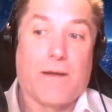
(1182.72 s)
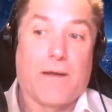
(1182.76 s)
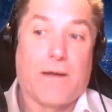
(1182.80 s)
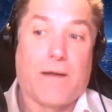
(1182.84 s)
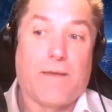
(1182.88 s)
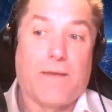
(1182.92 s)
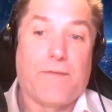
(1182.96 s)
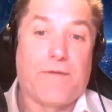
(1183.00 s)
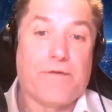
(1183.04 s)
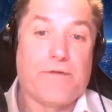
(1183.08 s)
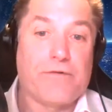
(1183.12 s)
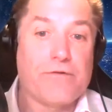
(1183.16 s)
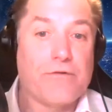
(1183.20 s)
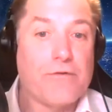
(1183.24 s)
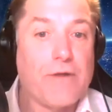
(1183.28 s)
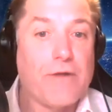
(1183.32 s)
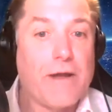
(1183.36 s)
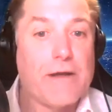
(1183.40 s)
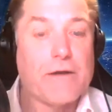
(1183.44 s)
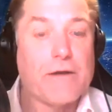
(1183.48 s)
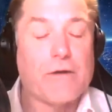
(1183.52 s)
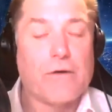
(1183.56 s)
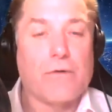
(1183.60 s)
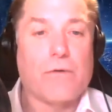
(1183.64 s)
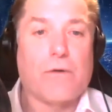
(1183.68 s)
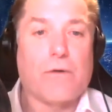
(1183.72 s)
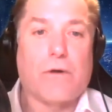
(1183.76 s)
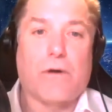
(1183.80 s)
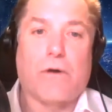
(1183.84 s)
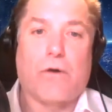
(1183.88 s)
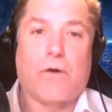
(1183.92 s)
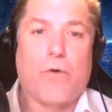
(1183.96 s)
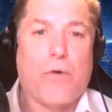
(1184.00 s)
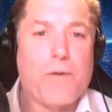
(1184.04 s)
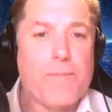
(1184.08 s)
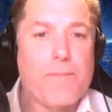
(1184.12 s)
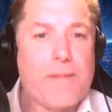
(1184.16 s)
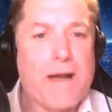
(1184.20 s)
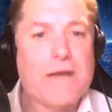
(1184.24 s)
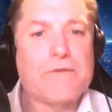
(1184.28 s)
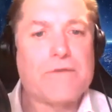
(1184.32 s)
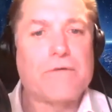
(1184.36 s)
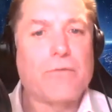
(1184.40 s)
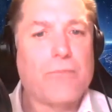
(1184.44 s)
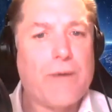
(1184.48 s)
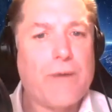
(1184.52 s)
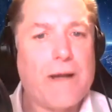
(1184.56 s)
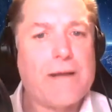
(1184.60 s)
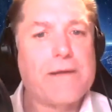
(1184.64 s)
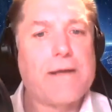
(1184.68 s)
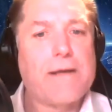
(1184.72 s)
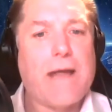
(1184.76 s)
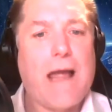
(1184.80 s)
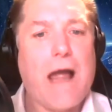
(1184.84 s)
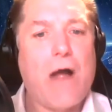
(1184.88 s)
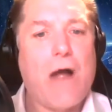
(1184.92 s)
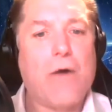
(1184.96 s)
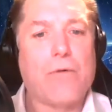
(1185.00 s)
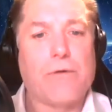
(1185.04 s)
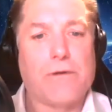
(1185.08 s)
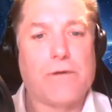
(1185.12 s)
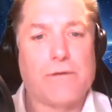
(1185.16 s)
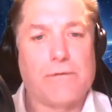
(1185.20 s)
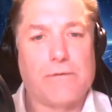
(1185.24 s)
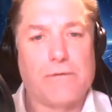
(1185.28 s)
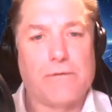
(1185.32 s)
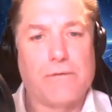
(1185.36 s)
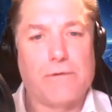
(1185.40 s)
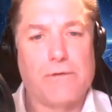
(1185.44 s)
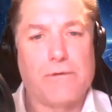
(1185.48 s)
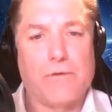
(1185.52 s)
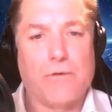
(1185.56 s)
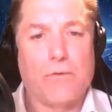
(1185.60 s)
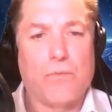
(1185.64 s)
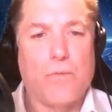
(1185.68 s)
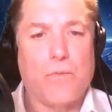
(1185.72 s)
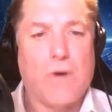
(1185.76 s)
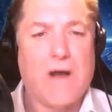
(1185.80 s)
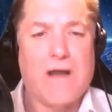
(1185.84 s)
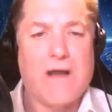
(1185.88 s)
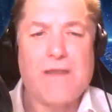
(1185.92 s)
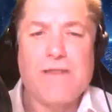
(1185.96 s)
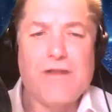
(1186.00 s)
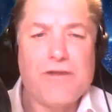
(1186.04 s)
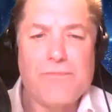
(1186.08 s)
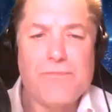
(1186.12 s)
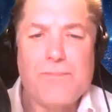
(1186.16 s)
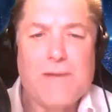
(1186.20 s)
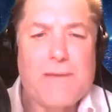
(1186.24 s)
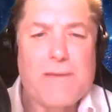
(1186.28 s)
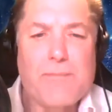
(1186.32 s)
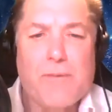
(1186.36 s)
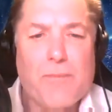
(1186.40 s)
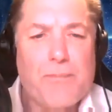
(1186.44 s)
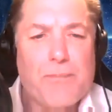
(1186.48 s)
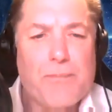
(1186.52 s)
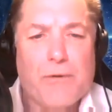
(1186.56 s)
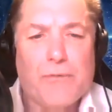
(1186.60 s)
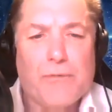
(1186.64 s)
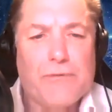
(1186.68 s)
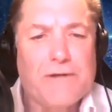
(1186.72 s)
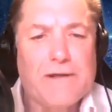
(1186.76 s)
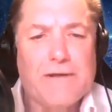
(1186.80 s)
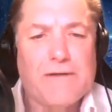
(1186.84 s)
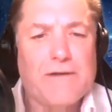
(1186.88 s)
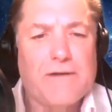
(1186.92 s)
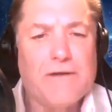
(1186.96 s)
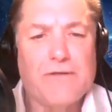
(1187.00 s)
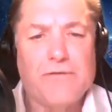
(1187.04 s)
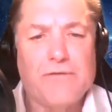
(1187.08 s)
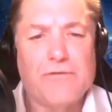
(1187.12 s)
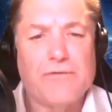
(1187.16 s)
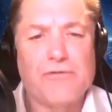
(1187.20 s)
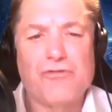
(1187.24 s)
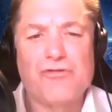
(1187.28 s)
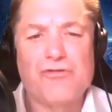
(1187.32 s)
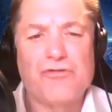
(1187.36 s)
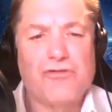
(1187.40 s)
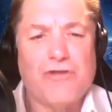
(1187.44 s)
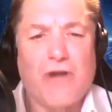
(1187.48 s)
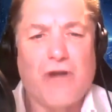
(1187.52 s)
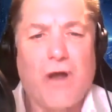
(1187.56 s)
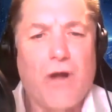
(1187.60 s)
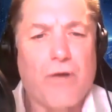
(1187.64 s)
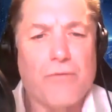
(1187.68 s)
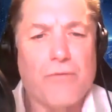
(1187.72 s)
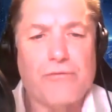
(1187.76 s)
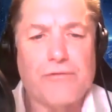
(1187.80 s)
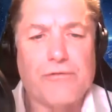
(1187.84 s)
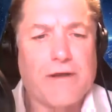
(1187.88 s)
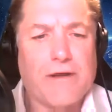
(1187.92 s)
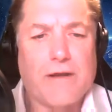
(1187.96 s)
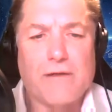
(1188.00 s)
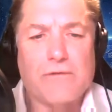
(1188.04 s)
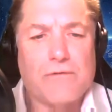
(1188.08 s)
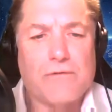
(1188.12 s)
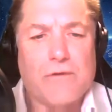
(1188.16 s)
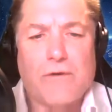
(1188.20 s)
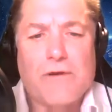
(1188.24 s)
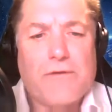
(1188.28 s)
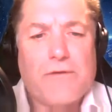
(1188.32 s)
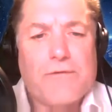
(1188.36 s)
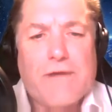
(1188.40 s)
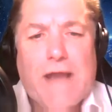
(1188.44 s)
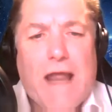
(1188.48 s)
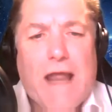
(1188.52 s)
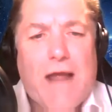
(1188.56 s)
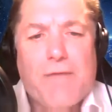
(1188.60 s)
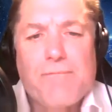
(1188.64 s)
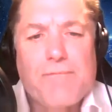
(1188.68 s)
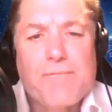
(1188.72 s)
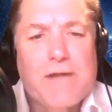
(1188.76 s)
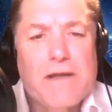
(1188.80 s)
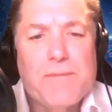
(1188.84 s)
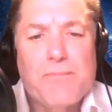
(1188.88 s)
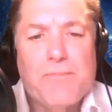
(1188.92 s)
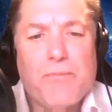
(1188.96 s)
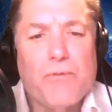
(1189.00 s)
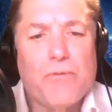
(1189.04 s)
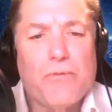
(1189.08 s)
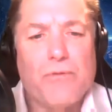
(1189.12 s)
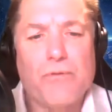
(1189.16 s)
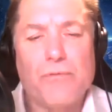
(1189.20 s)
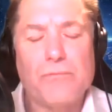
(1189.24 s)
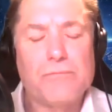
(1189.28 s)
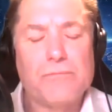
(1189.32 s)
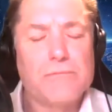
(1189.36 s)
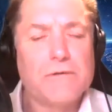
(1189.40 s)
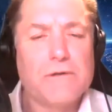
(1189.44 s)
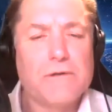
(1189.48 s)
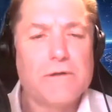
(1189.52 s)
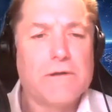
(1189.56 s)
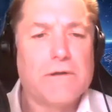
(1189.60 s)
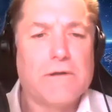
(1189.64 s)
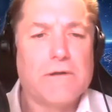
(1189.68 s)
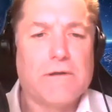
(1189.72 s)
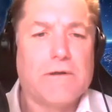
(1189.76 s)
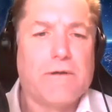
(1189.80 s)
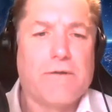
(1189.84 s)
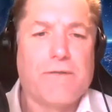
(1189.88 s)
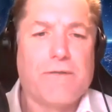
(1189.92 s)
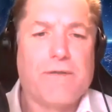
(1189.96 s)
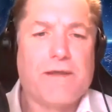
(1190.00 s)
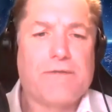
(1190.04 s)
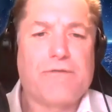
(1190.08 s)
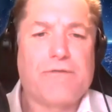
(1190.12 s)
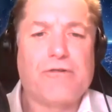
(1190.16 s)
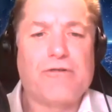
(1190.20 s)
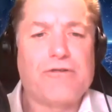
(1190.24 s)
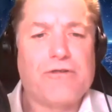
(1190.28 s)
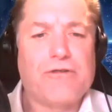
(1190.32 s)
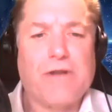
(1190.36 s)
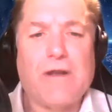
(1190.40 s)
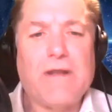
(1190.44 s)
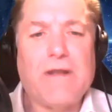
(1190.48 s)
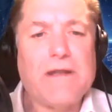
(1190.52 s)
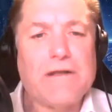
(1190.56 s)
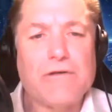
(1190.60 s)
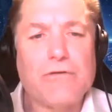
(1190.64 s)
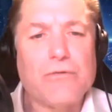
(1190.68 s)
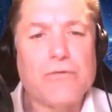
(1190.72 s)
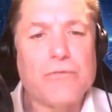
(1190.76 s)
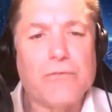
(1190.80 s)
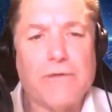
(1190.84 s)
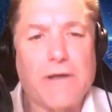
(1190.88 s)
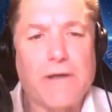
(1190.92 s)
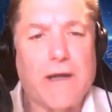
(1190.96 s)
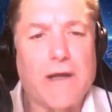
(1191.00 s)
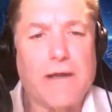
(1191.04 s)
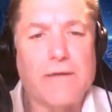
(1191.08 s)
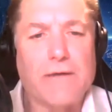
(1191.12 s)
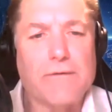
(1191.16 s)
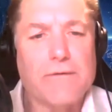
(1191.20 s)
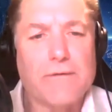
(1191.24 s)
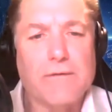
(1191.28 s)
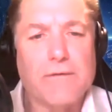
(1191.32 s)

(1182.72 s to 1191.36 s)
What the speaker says: And this is like going back to Randy Haugen. Why are these people building these shelves? They don't even have people that they're selling to yet.